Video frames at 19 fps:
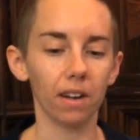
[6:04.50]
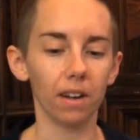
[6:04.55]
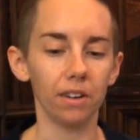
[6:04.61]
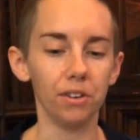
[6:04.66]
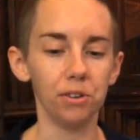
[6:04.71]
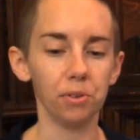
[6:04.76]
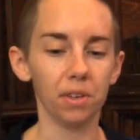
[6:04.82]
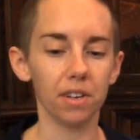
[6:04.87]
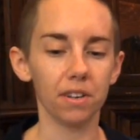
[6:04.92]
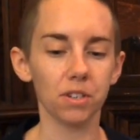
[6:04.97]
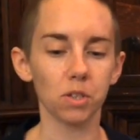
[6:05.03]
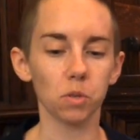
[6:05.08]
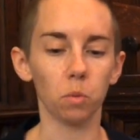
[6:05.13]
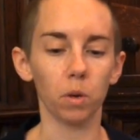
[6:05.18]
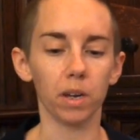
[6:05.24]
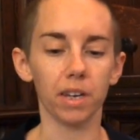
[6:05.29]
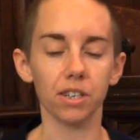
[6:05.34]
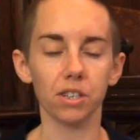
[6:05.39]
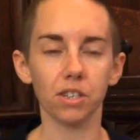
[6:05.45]
A New Year's
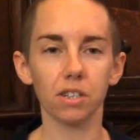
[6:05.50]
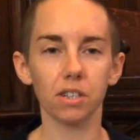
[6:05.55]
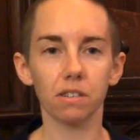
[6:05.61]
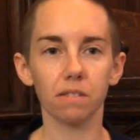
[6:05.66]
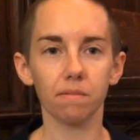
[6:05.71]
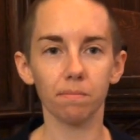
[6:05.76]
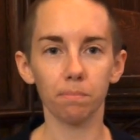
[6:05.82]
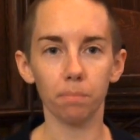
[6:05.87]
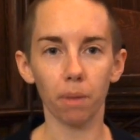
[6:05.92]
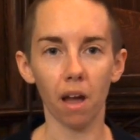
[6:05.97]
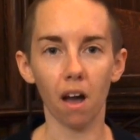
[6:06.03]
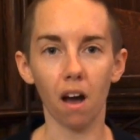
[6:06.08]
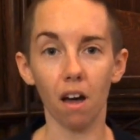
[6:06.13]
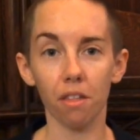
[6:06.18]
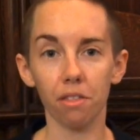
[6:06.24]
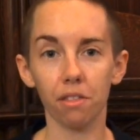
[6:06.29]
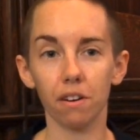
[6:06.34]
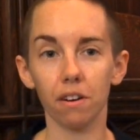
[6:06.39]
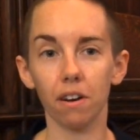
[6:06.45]
Wish, by
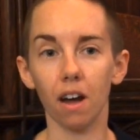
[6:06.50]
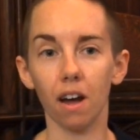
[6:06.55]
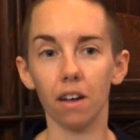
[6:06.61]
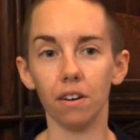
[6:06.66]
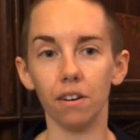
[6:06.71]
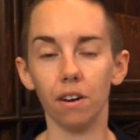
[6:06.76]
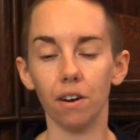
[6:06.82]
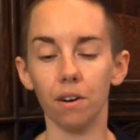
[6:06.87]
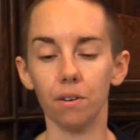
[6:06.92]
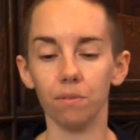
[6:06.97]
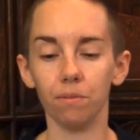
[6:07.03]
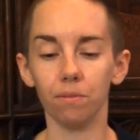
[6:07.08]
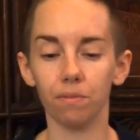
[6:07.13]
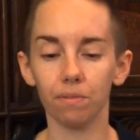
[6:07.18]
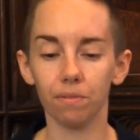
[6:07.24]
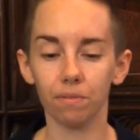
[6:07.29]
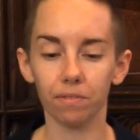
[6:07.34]
author unknown.